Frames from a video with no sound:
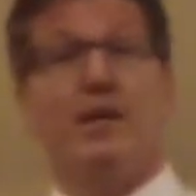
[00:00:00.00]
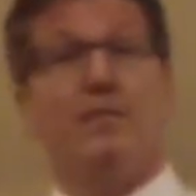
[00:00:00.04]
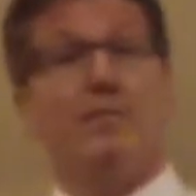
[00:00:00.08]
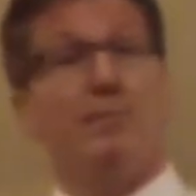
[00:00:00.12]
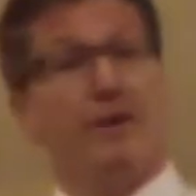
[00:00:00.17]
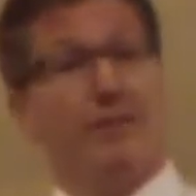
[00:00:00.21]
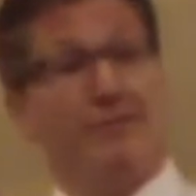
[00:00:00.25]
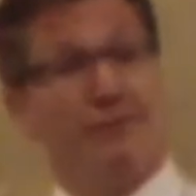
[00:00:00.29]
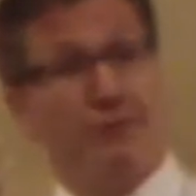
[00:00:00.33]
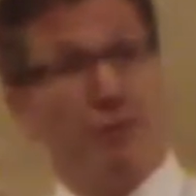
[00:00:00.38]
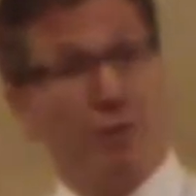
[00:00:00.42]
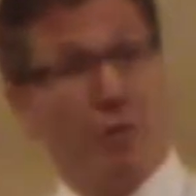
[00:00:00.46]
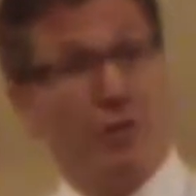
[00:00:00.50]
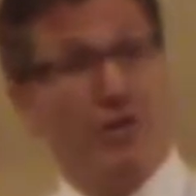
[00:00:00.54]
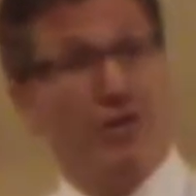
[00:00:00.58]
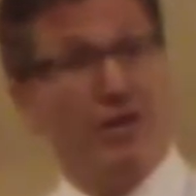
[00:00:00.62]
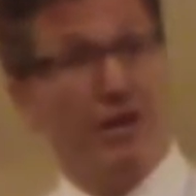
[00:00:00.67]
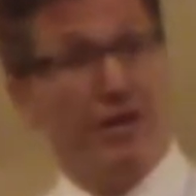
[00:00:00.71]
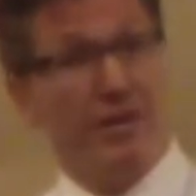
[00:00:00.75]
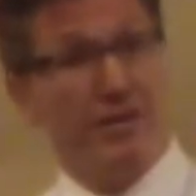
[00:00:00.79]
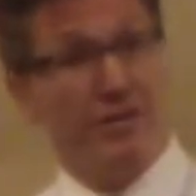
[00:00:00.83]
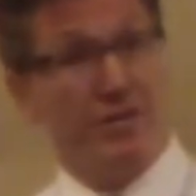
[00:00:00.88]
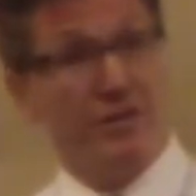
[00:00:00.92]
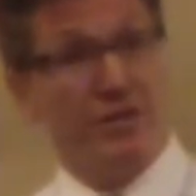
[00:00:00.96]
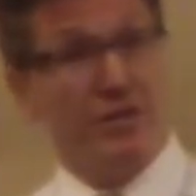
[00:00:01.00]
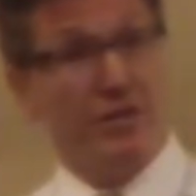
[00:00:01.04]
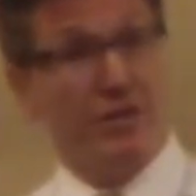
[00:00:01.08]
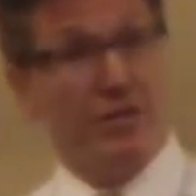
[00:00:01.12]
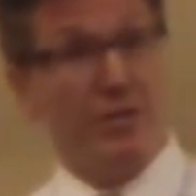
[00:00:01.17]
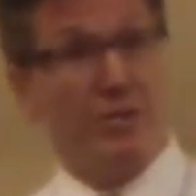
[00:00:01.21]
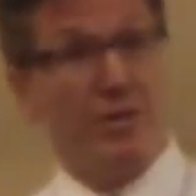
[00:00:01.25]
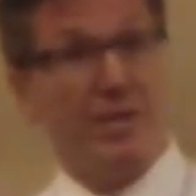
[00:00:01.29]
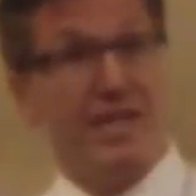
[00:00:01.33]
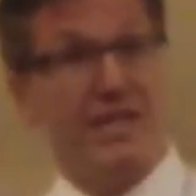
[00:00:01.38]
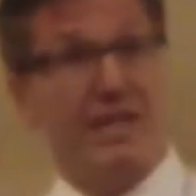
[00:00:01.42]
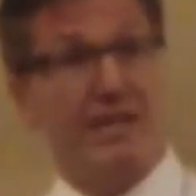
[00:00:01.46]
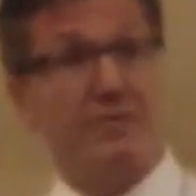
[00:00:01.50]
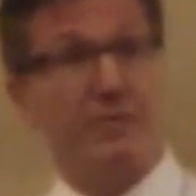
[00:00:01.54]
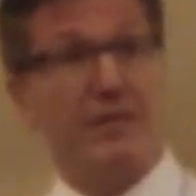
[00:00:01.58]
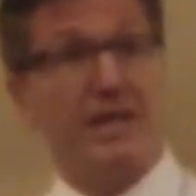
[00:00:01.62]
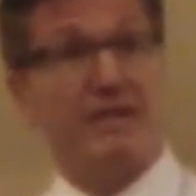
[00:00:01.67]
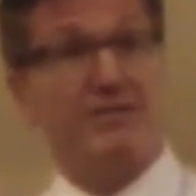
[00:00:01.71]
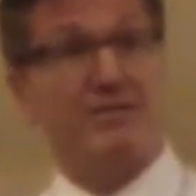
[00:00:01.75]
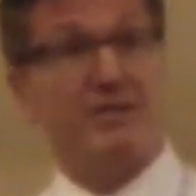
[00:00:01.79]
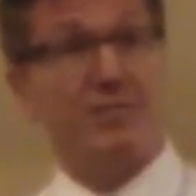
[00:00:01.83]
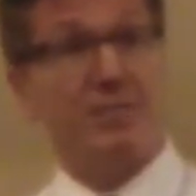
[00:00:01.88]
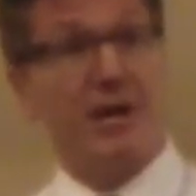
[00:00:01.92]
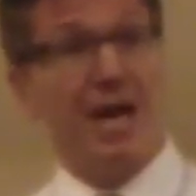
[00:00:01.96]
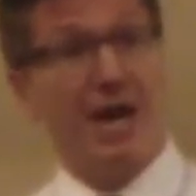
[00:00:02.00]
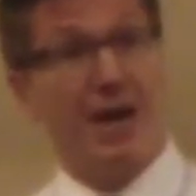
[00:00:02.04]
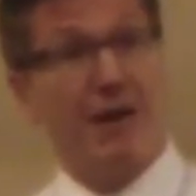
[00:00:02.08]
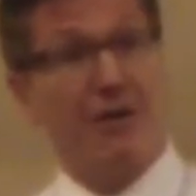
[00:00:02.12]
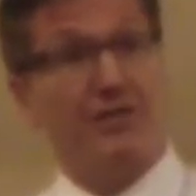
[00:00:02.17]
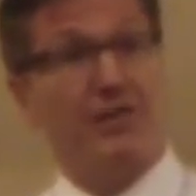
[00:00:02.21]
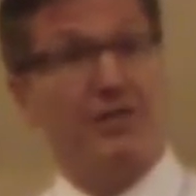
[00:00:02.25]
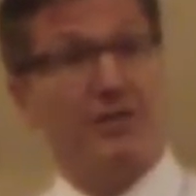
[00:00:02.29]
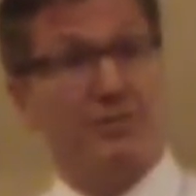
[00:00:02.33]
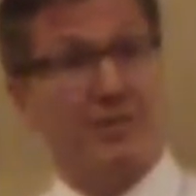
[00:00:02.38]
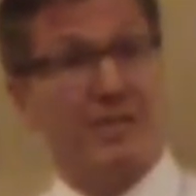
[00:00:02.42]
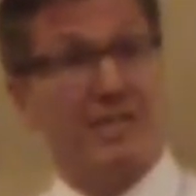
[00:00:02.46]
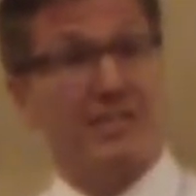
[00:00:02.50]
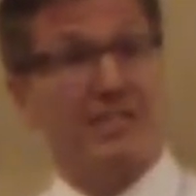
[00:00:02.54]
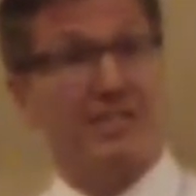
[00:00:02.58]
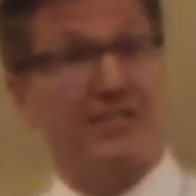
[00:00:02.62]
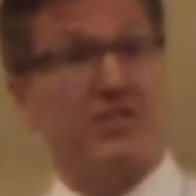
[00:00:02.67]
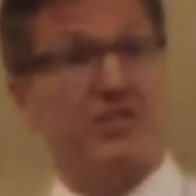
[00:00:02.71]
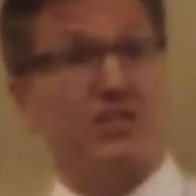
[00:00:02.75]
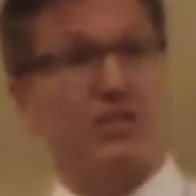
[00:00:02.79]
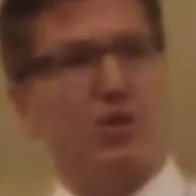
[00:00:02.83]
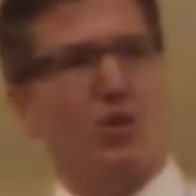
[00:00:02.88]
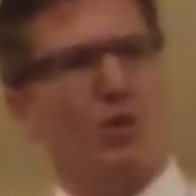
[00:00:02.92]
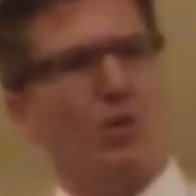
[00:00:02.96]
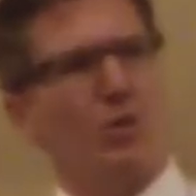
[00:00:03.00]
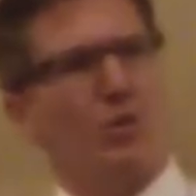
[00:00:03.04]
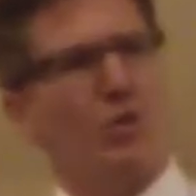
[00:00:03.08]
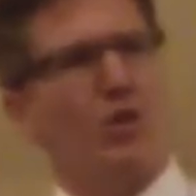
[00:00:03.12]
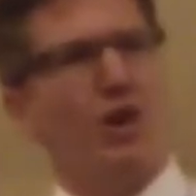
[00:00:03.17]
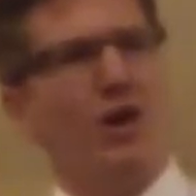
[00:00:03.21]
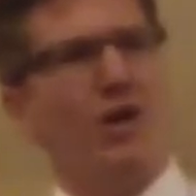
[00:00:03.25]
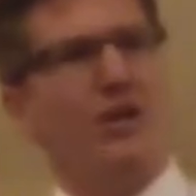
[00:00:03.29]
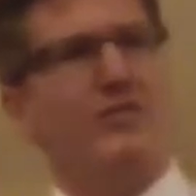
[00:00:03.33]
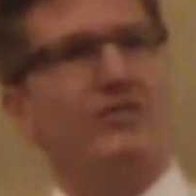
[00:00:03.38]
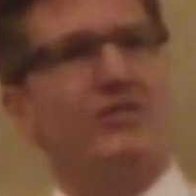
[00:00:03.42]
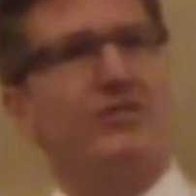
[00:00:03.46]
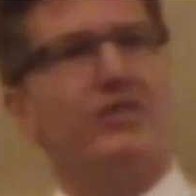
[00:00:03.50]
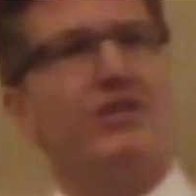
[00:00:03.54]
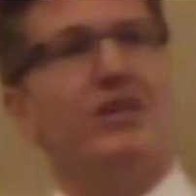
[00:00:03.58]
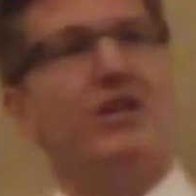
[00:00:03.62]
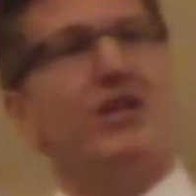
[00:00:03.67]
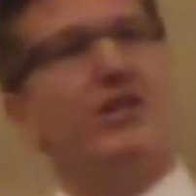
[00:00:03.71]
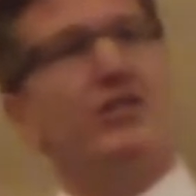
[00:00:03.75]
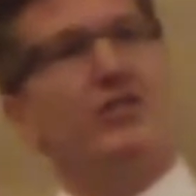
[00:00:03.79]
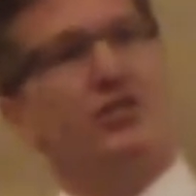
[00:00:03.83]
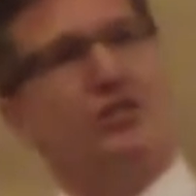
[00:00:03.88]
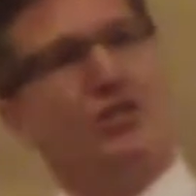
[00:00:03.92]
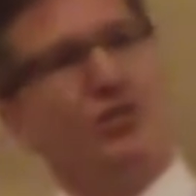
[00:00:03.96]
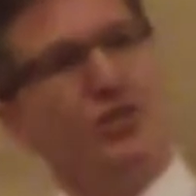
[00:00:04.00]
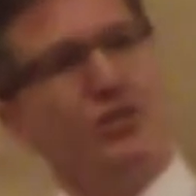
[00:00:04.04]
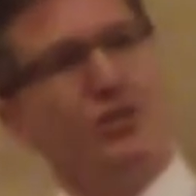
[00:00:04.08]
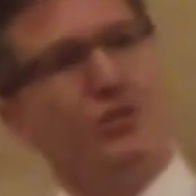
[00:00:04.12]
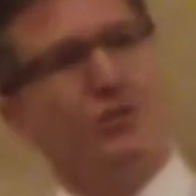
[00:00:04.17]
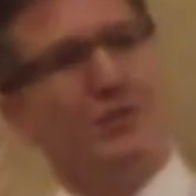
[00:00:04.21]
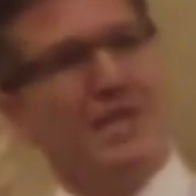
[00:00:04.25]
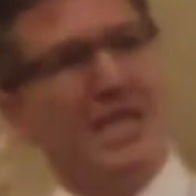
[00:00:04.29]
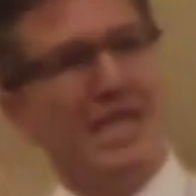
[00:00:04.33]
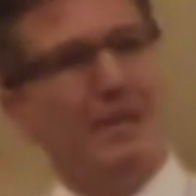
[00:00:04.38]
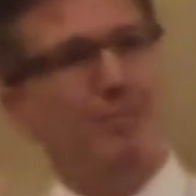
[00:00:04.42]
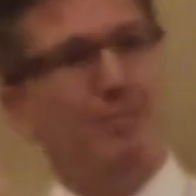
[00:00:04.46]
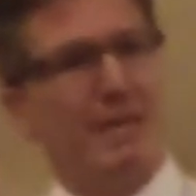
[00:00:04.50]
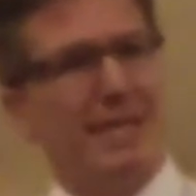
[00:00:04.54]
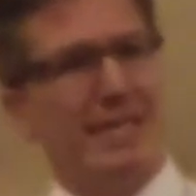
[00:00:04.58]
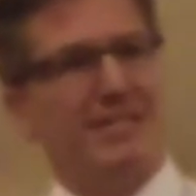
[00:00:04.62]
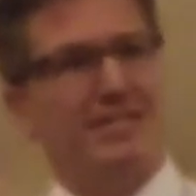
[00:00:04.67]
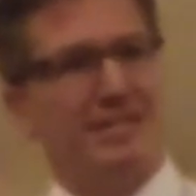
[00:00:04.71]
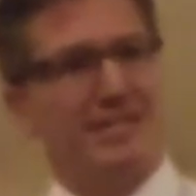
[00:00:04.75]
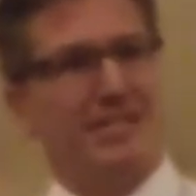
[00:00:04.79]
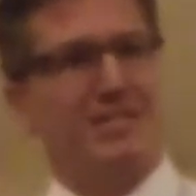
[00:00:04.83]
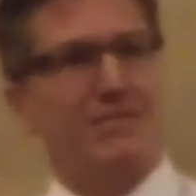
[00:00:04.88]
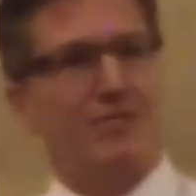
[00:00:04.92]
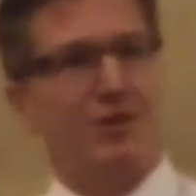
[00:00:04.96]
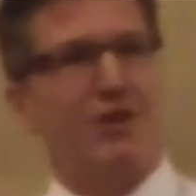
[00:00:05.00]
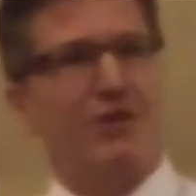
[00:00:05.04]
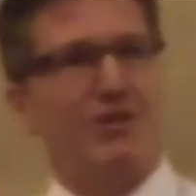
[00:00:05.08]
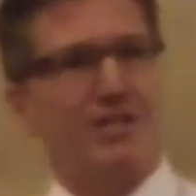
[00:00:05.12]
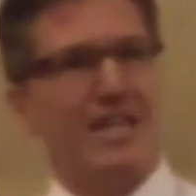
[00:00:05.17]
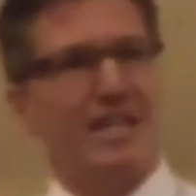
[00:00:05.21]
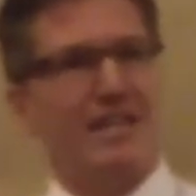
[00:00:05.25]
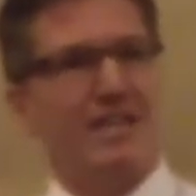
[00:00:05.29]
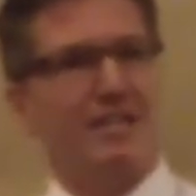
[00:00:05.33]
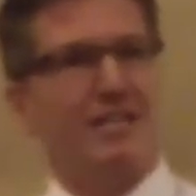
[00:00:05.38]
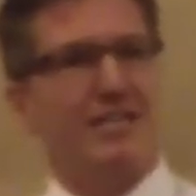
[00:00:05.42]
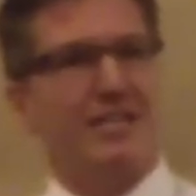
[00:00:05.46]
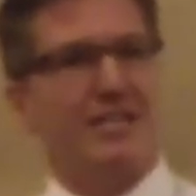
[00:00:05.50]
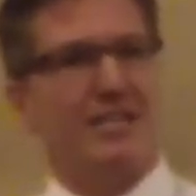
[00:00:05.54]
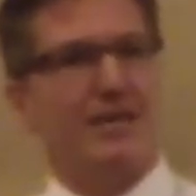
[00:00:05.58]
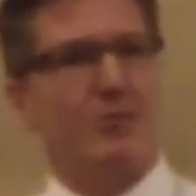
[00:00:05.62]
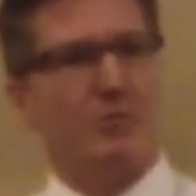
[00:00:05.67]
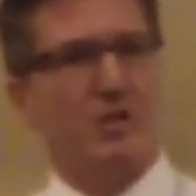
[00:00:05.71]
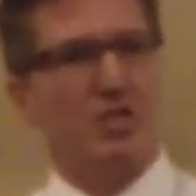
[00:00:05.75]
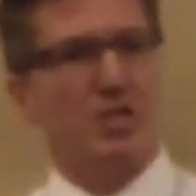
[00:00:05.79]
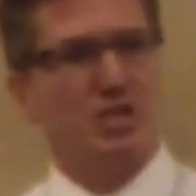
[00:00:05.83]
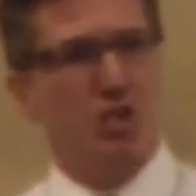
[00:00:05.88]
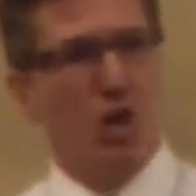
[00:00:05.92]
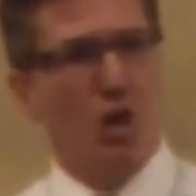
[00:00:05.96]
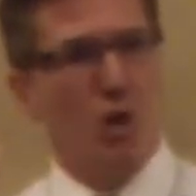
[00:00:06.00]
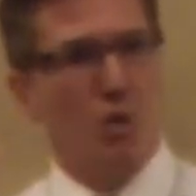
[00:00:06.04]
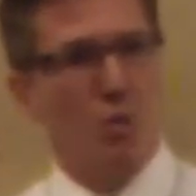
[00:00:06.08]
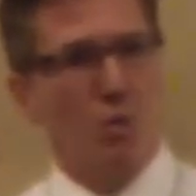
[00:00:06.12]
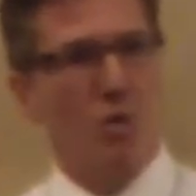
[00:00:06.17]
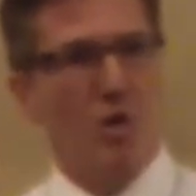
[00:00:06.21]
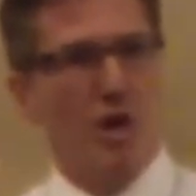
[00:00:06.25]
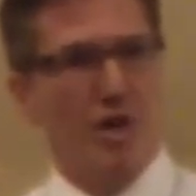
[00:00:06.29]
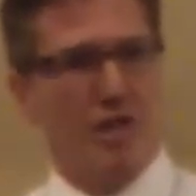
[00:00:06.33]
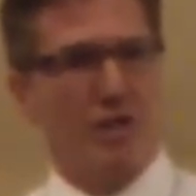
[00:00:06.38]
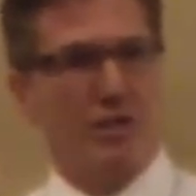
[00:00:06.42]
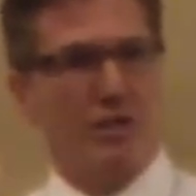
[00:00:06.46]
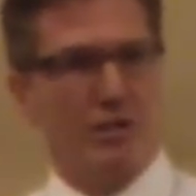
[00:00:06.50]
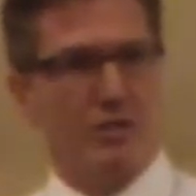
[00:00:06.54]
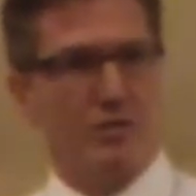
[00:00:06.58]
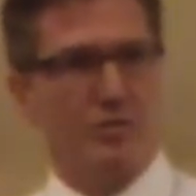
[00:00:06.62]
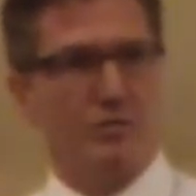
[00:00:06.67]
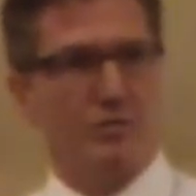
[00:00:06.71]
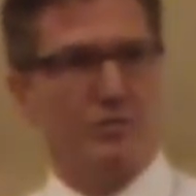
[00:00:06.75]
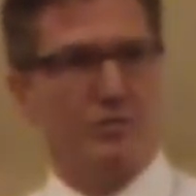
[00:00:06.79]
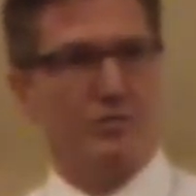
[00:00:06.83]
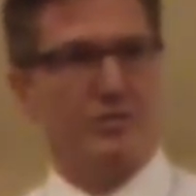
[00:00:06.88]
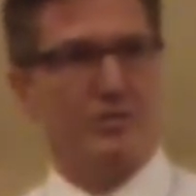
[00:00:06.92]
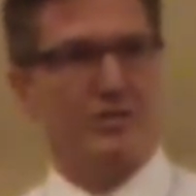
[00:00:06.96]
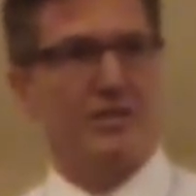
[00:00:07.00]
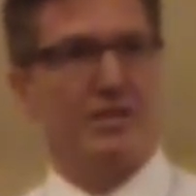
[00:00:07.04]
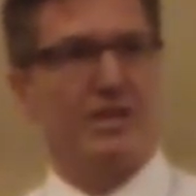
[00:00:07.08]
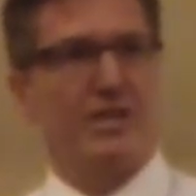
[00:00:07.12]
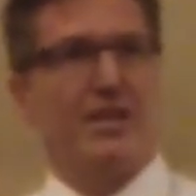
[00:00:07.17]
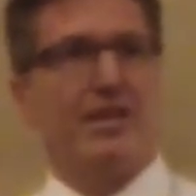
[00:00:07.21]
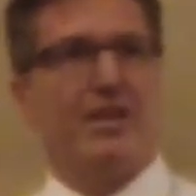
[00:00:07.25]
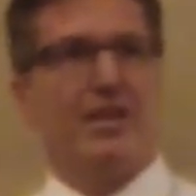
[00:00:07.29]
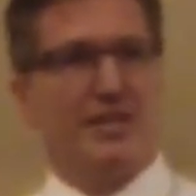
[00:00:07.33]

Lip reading: But to the degree that we have some healthy reasons to hold on to unique pieces of our identity that we don't want to lose,